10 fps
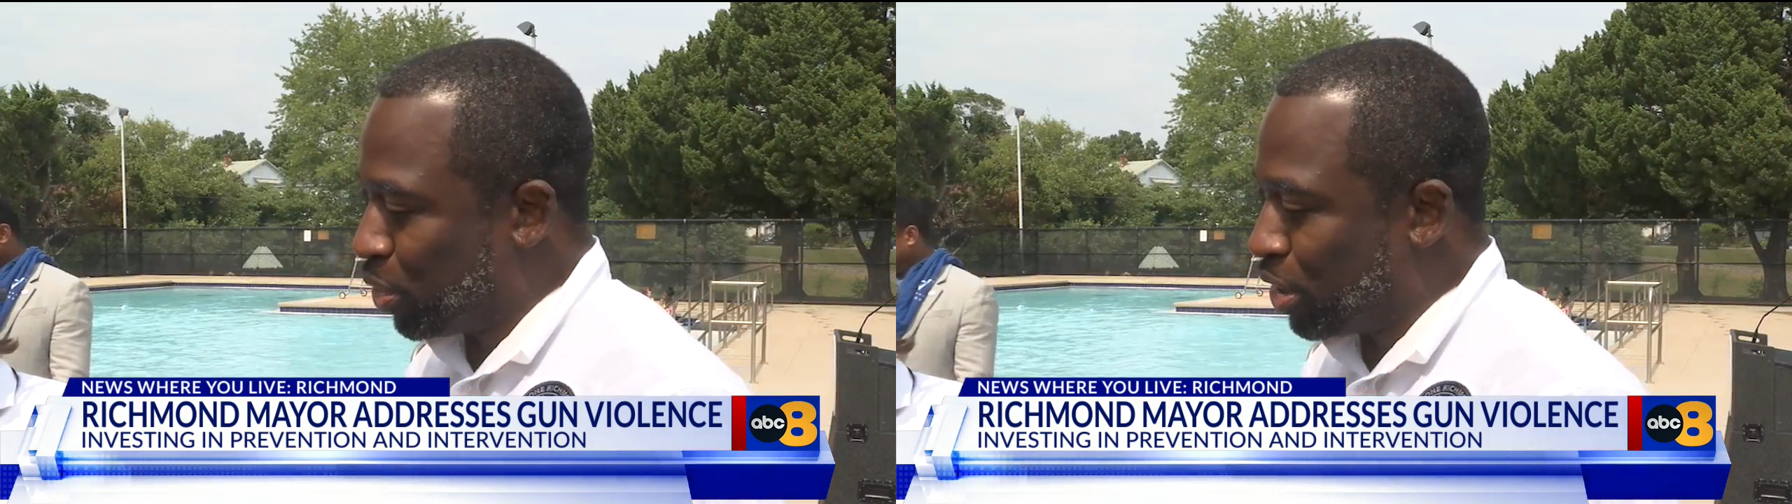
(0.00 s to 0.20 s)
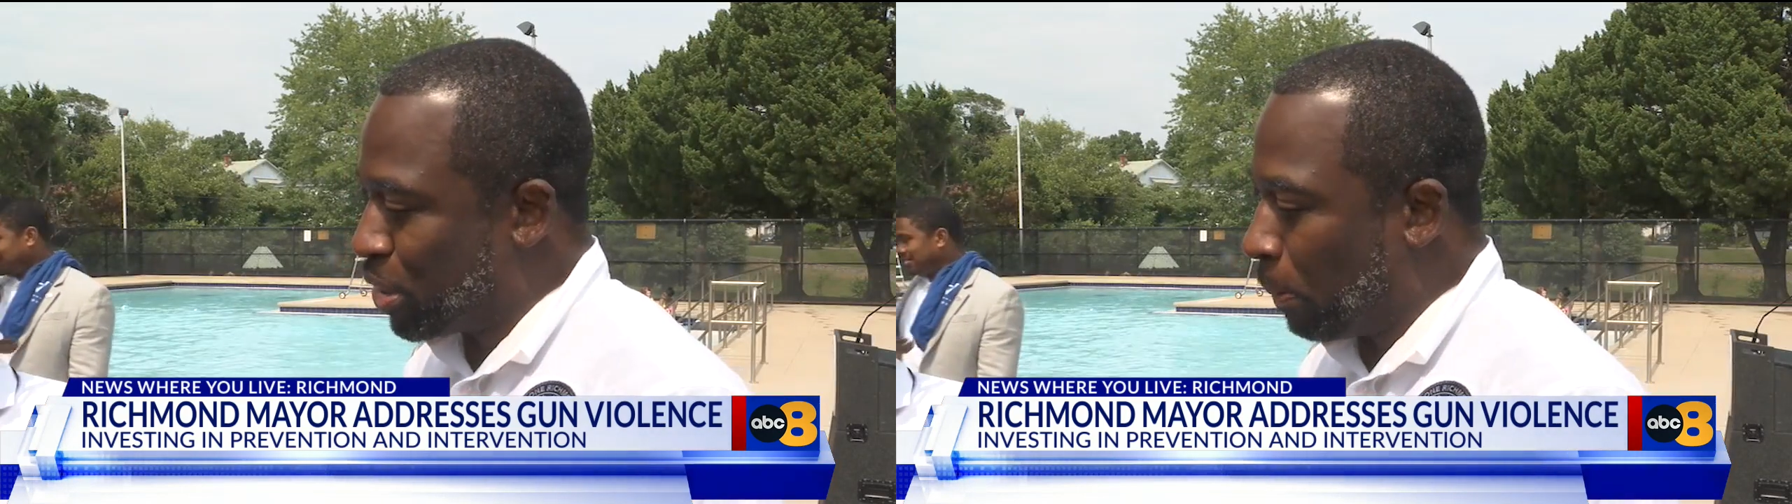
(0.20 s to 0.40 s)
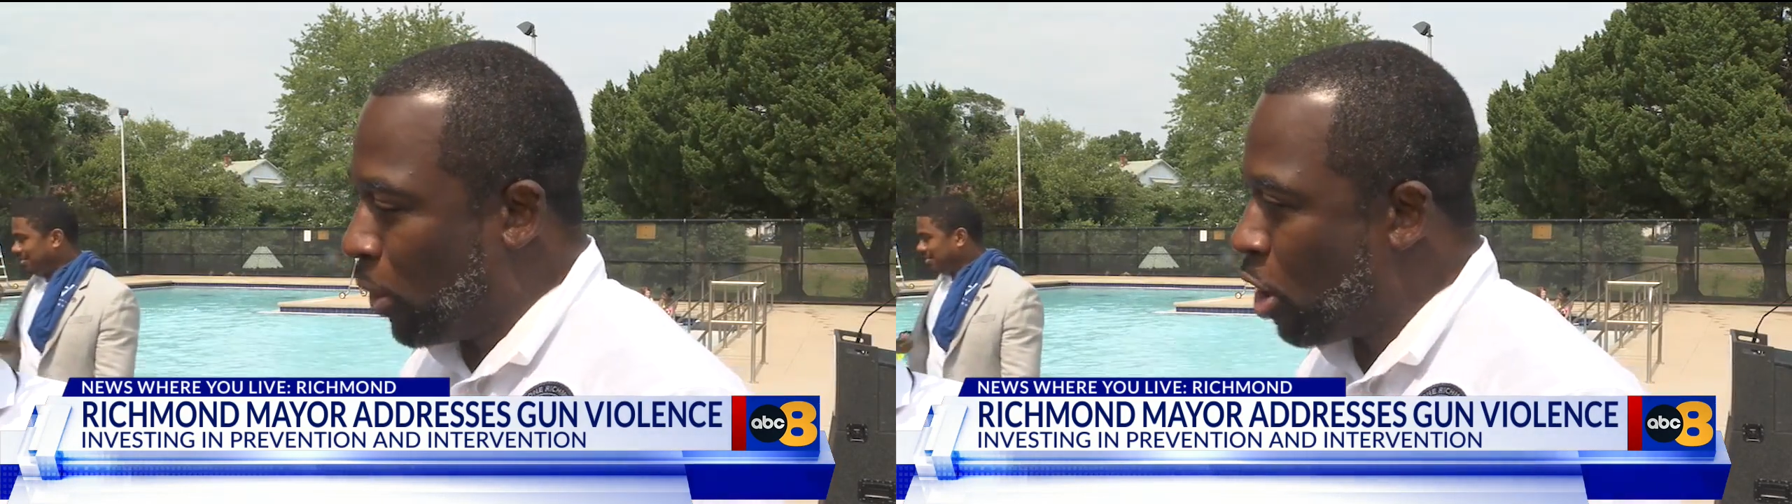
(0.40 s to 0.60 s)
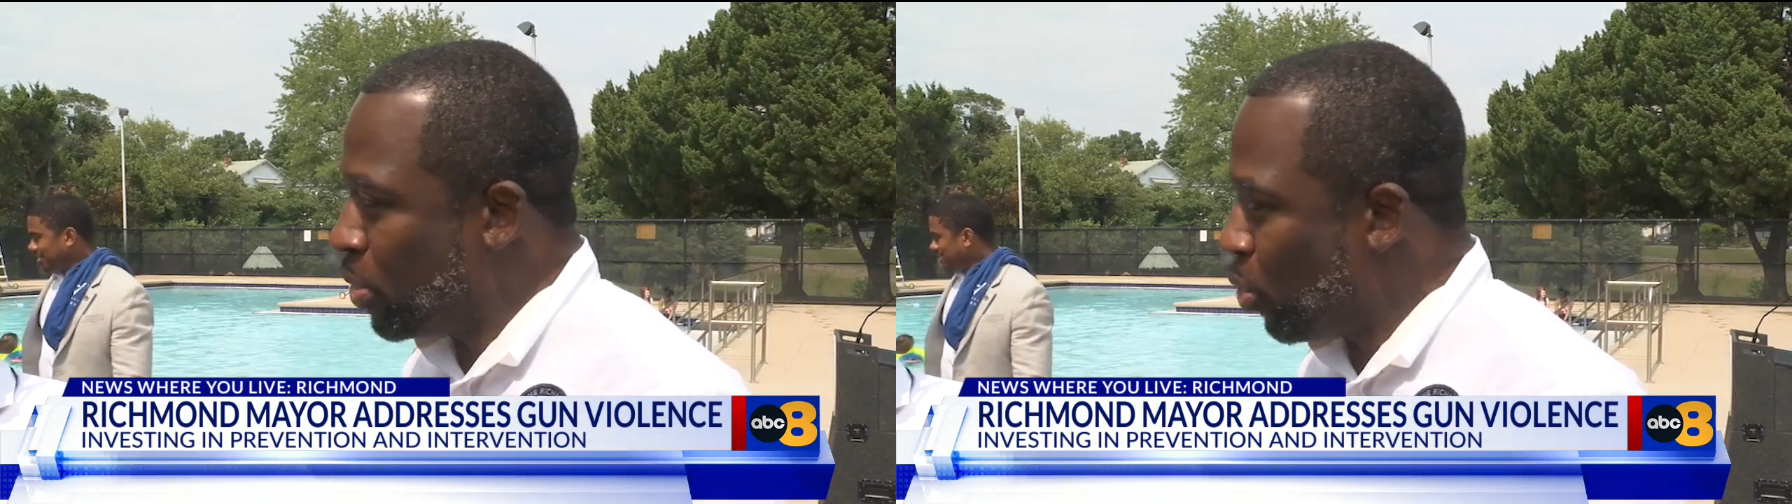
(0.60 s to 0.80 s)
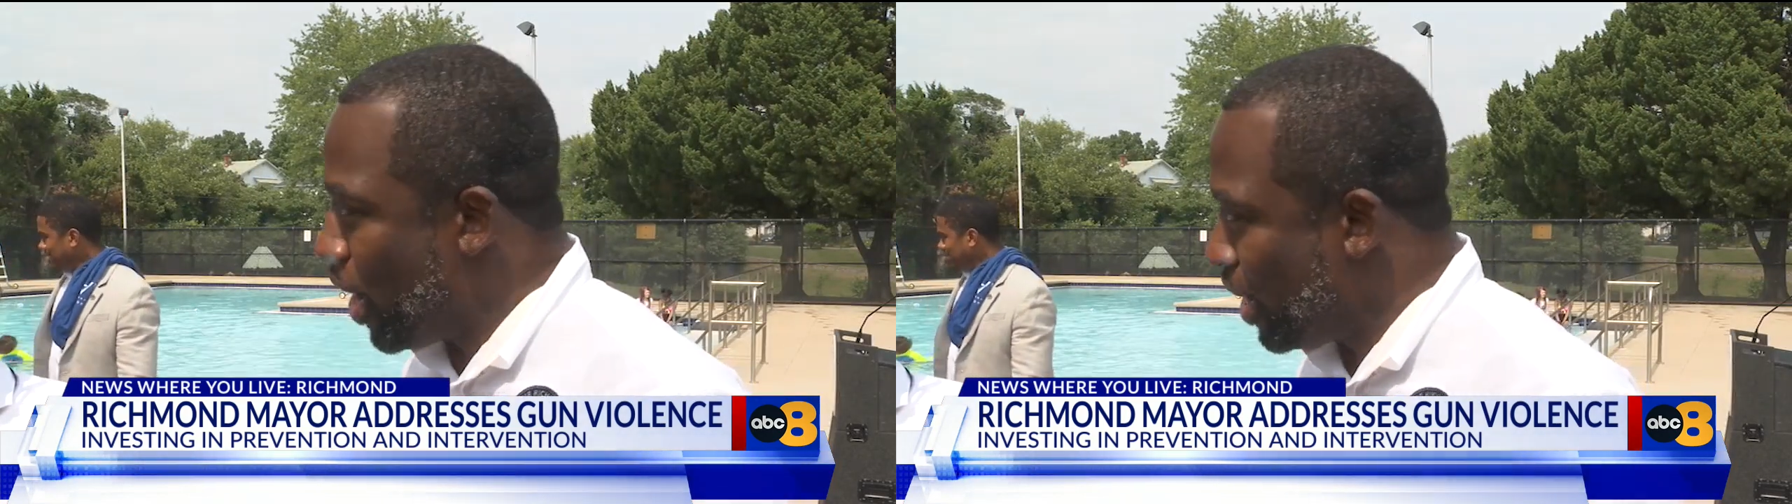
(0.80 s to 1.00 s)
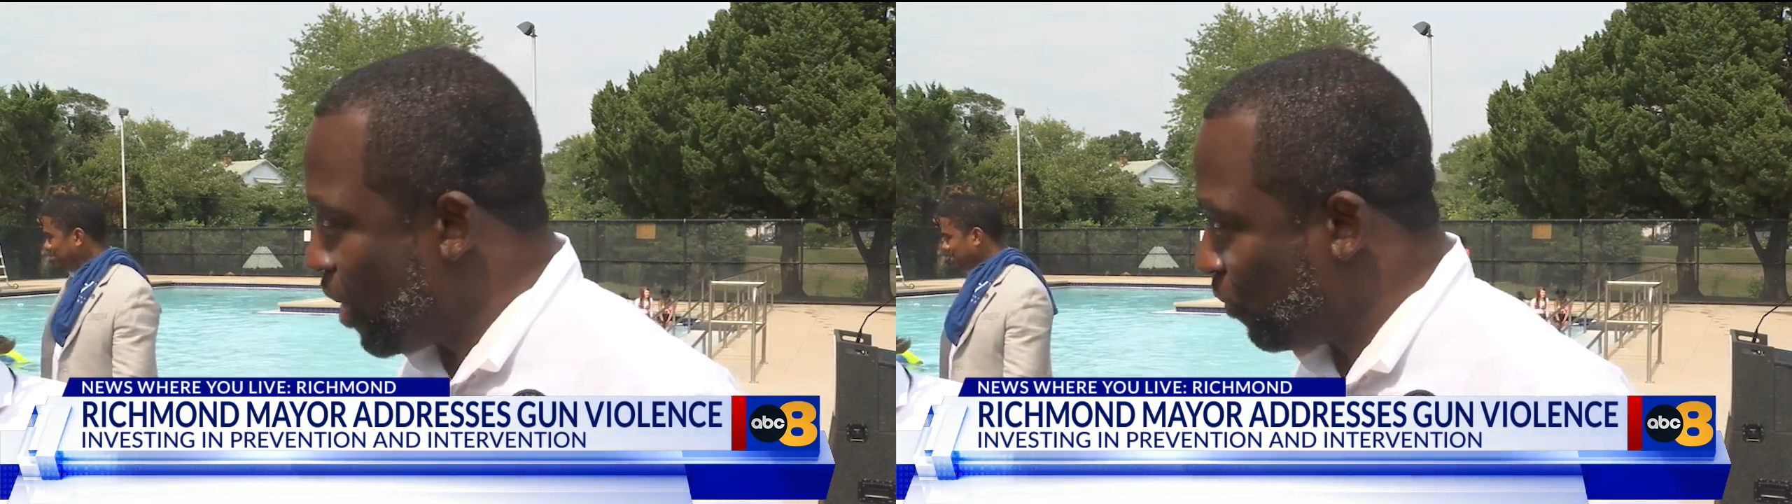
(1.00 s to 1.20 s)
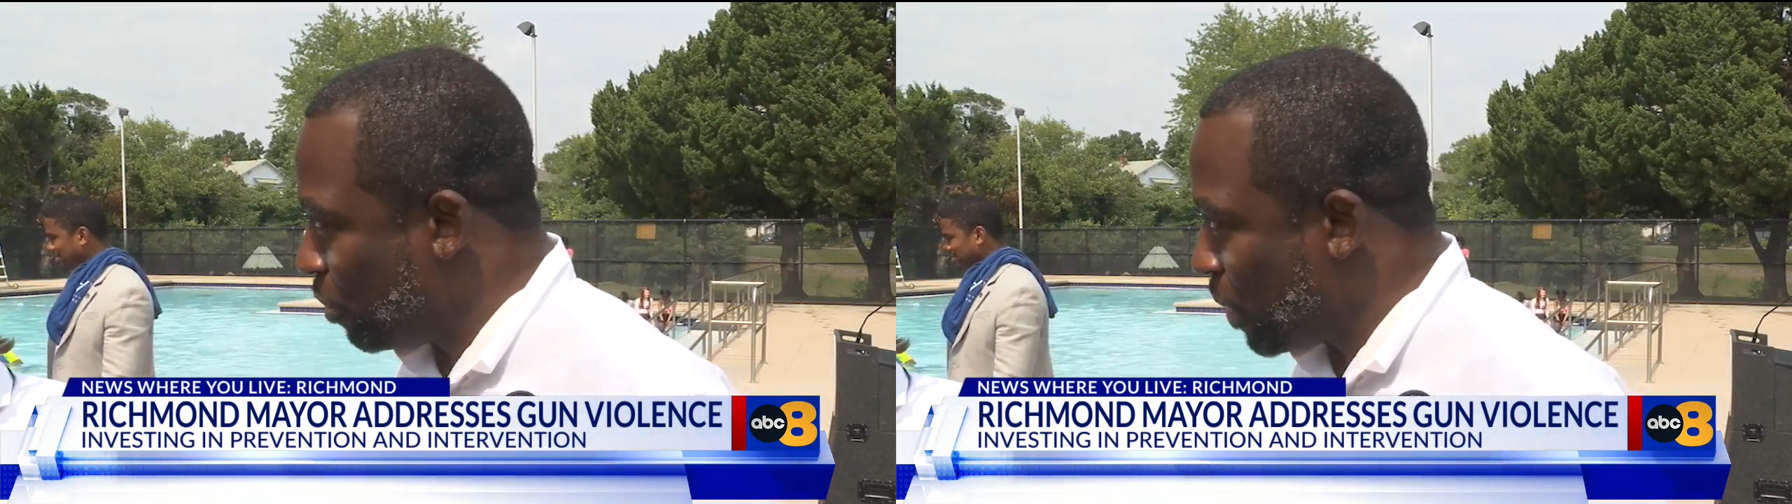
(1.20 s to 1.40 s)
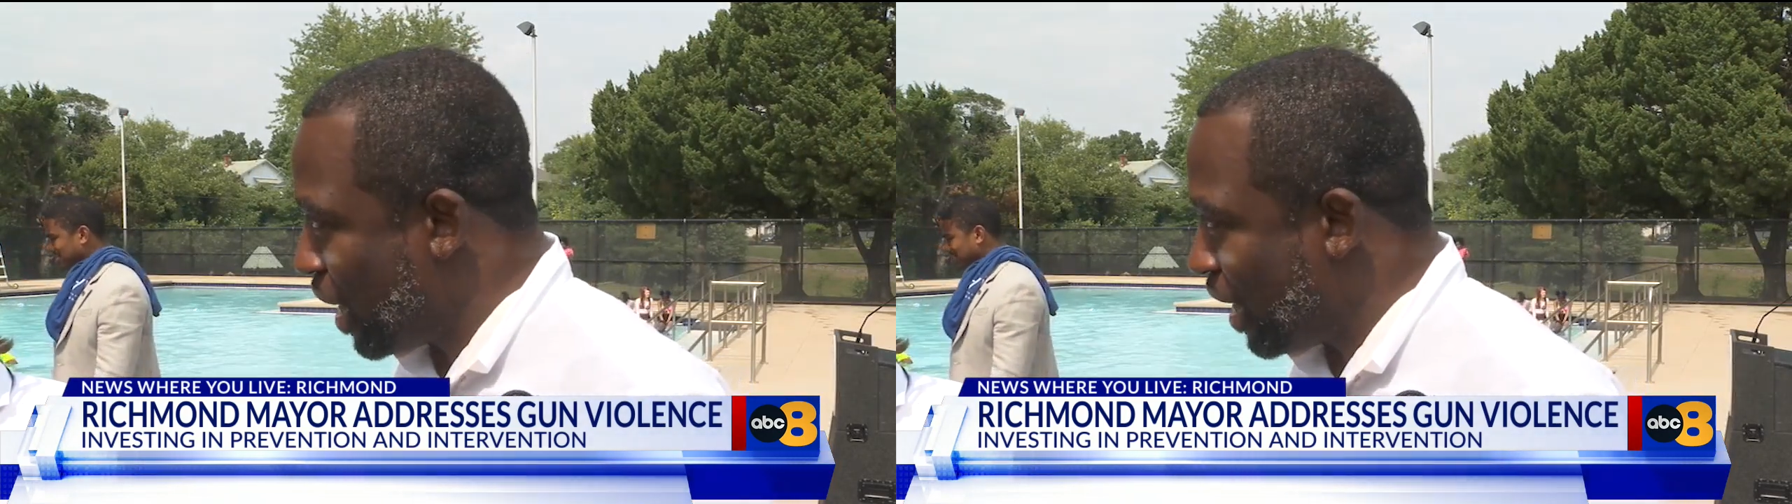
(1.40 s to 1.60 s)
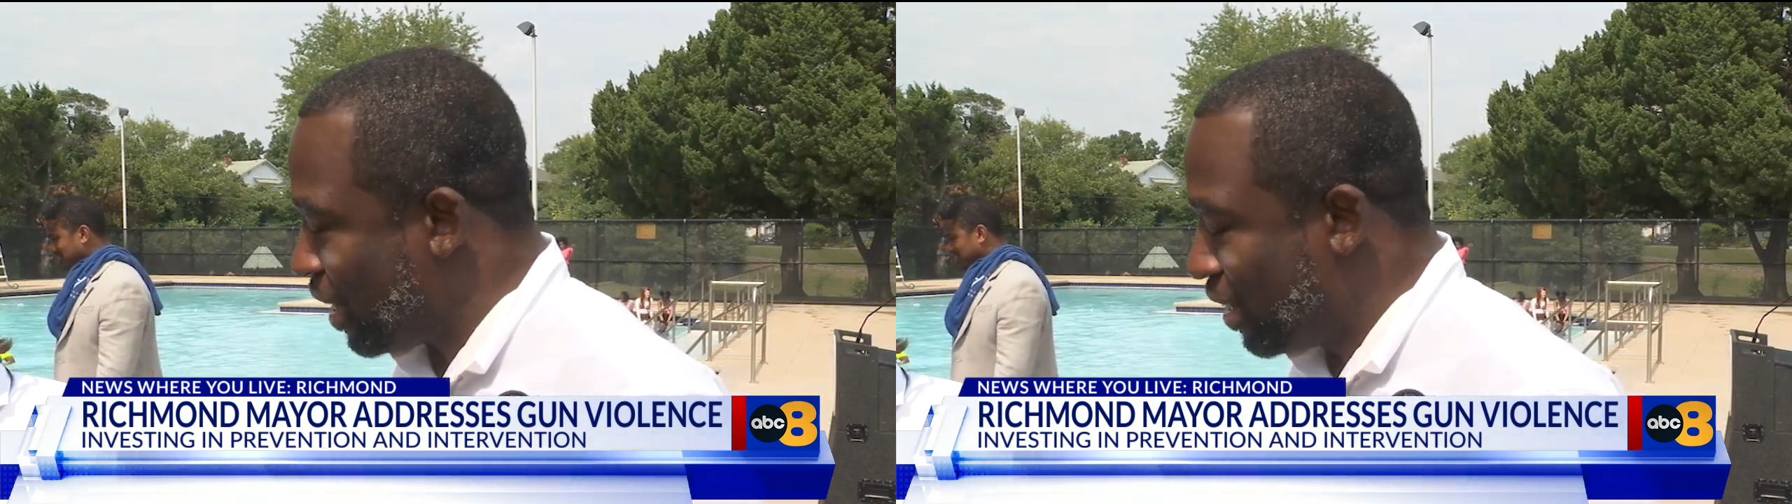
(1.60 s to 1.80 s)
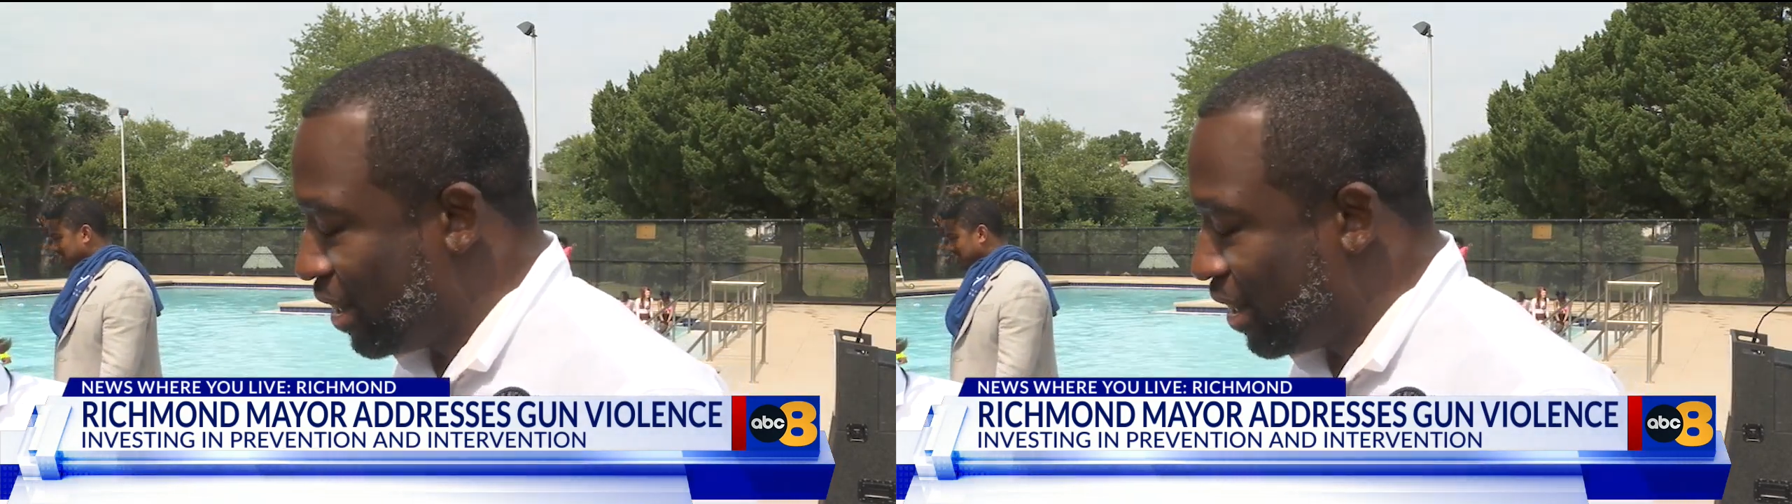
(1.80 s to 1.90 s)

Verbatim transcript: department-wide effort by